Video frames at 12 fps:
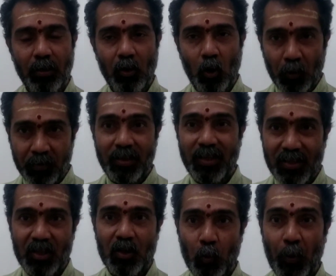On
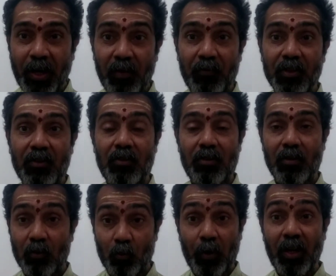this
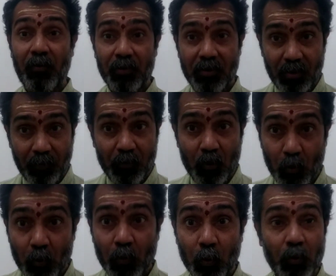21st of
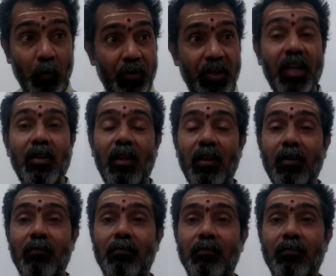June 2018,
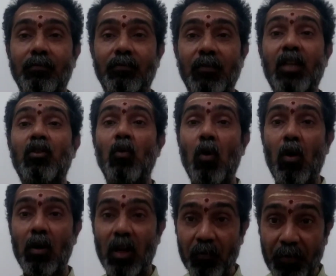as you
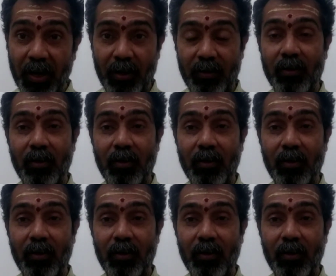all aware,